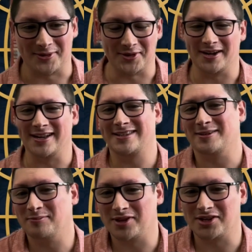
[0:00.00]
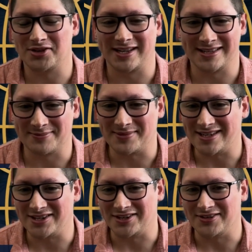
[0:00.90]
Jorge, it's a pleasure to get to
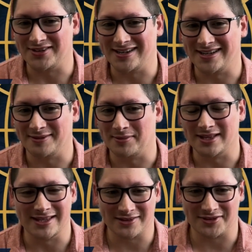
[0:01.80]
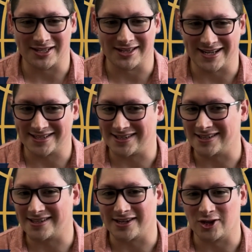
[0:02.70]
meet you. I love the
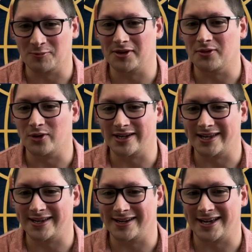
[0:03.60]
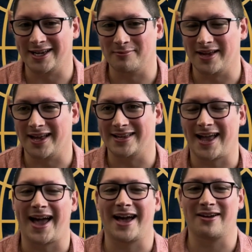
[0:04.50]
glasses. I hope that one day I am at
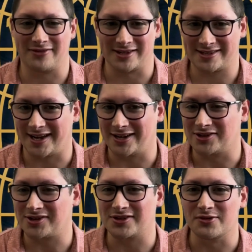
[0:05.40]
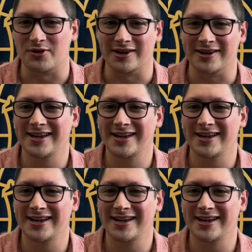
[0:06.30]
half as stylish as you are.